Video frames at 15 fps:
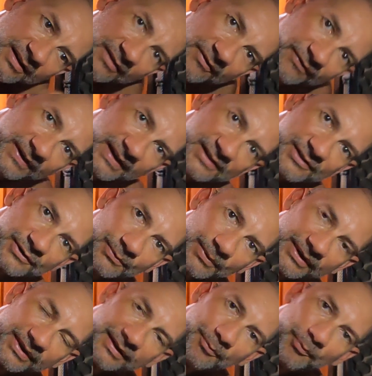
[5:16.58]
fixed
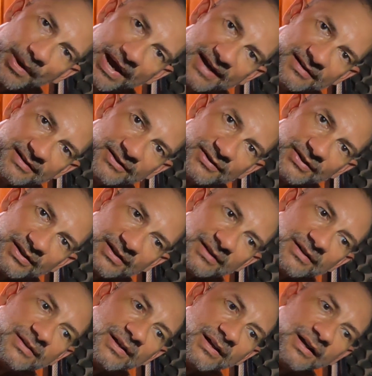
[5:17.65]
with the paint,
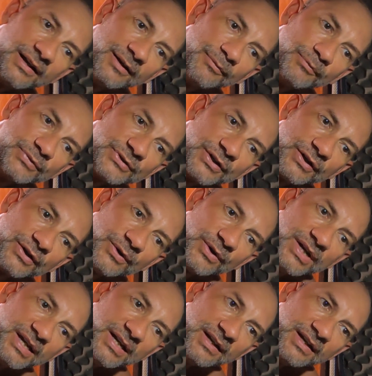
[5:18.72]
so